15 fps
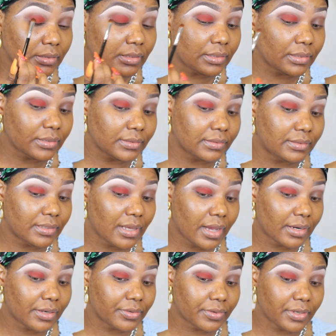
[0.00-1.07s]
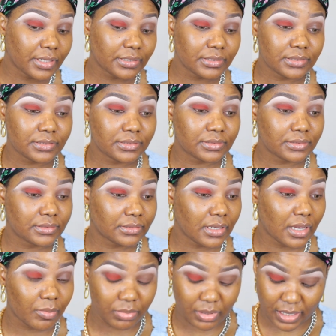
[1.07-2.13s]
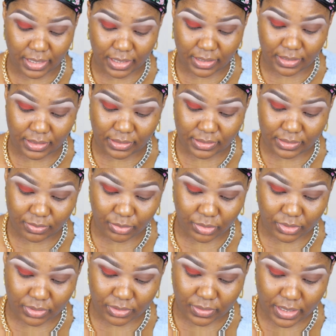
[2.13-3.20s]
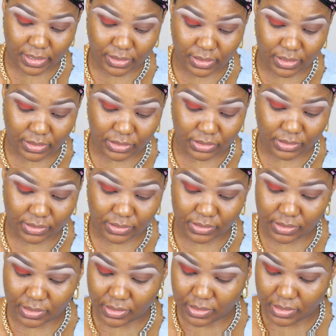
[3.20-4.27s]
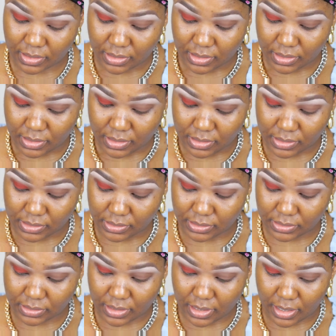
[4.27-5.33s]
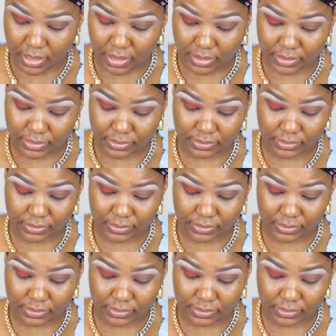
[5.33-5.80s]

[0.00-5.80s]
the dark red applying it but right here is it's dark